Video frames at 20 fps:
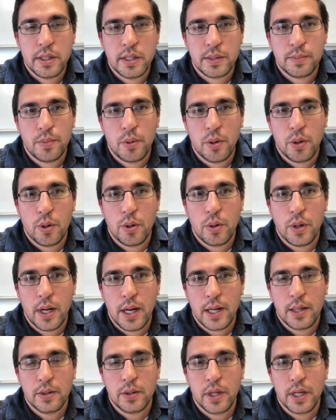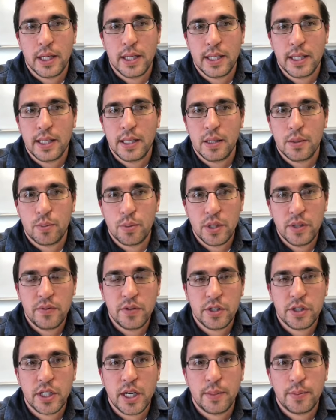as Paul outlined in the
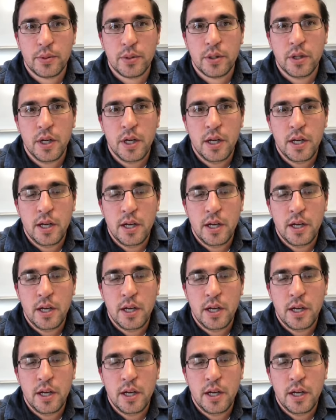previous chapter,